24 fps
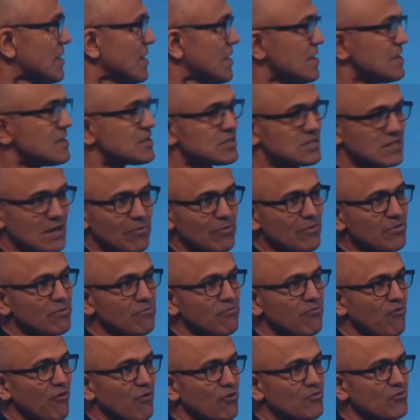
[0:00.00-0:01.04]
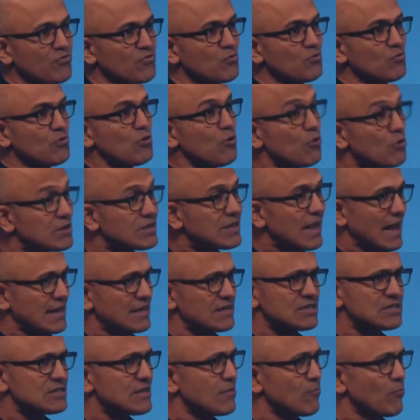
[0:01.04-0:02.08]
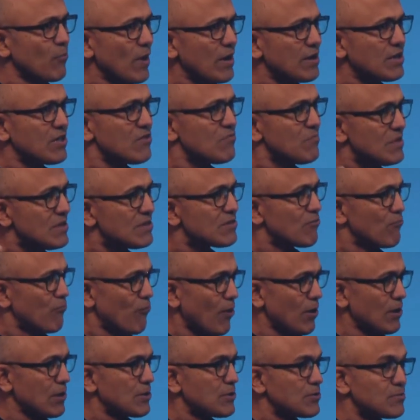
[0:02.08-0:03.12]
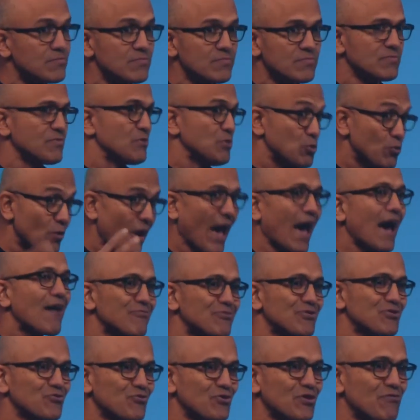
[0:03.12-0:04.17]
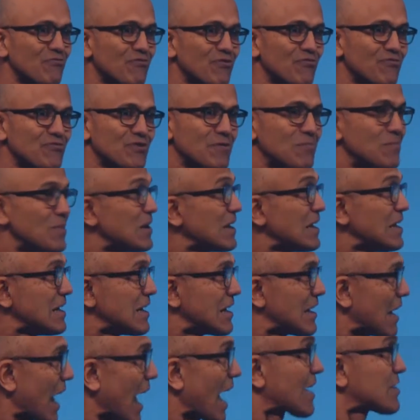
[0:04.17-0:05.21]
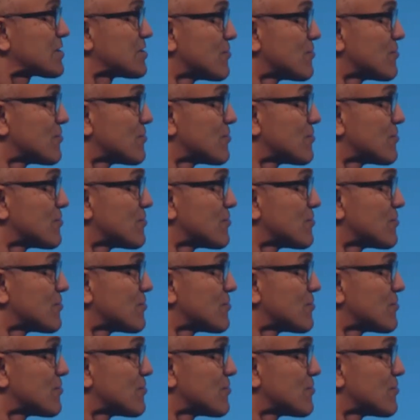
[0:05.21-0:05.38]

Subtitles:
Some of the folks who looked at it and say, wait, give me the volume, you have the 350 million active